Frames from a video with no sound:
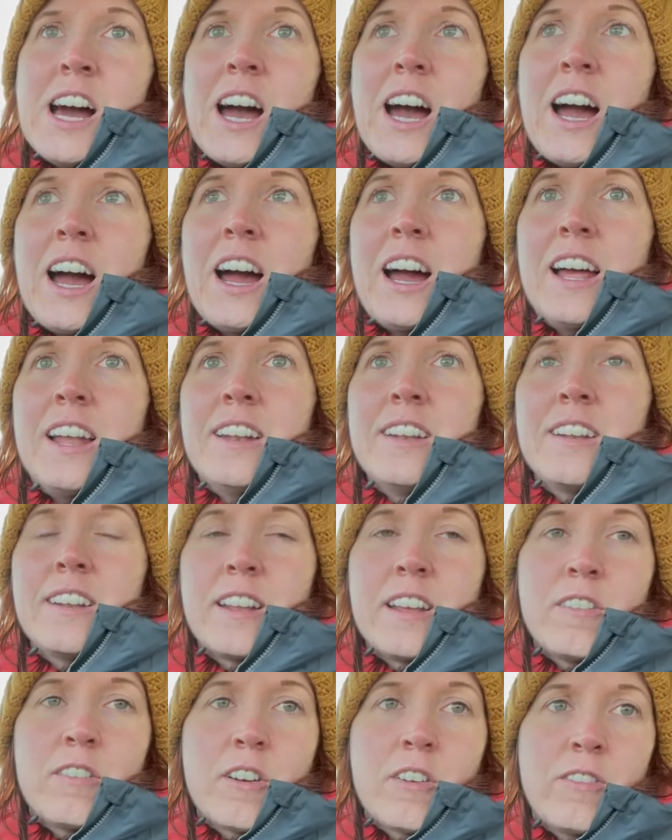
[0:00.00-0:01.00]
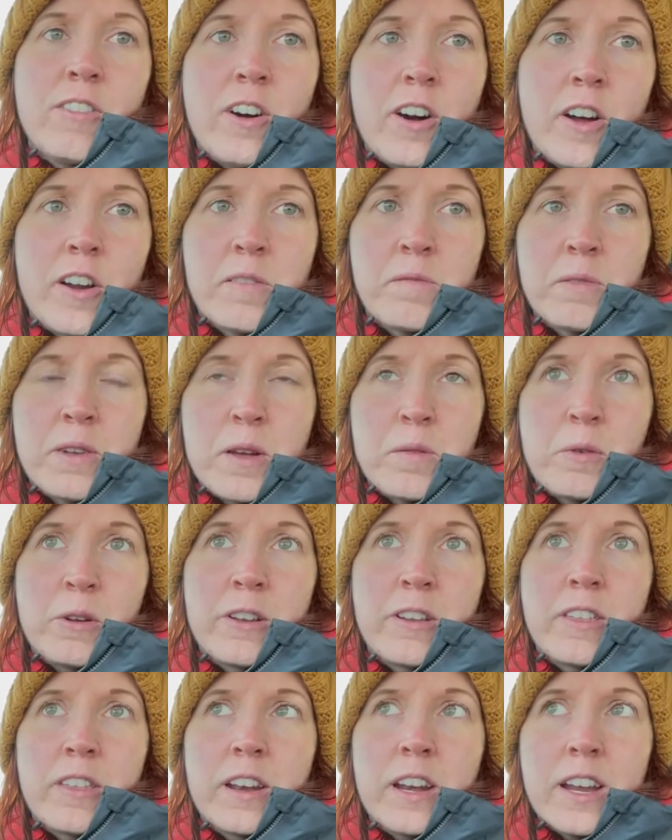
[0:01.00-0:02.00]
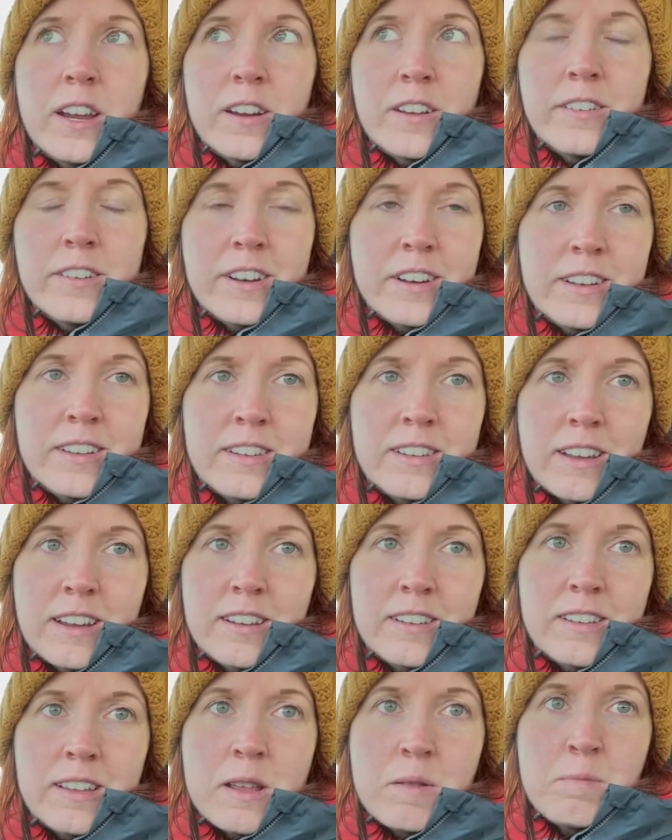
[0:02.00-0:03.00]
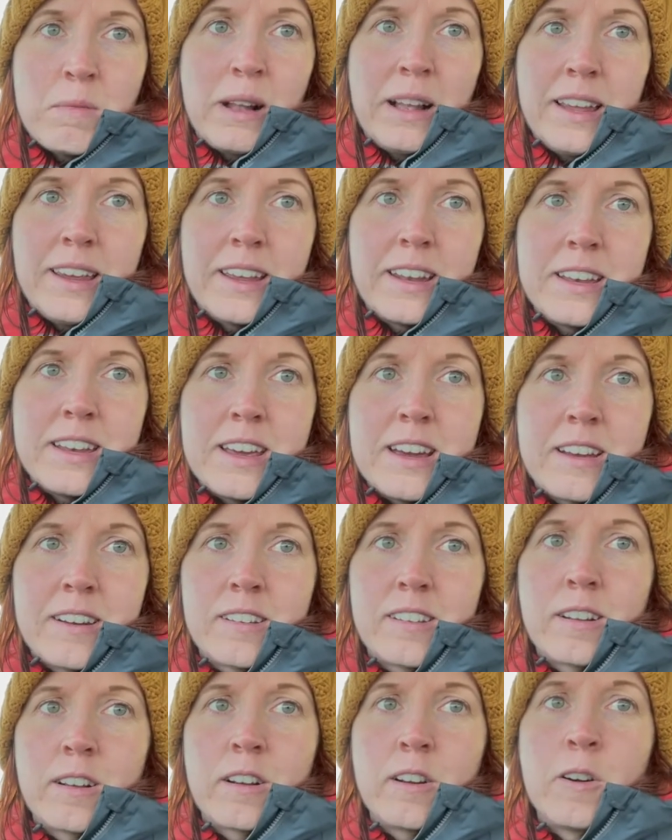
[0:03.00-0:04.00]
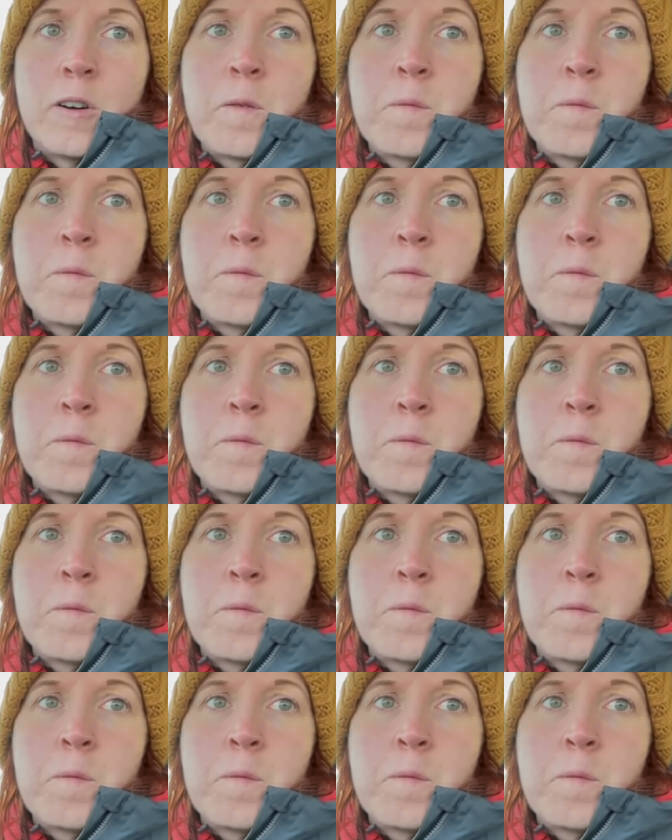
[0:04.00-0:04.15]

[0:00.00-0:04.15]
and they were formed about 360 million years ago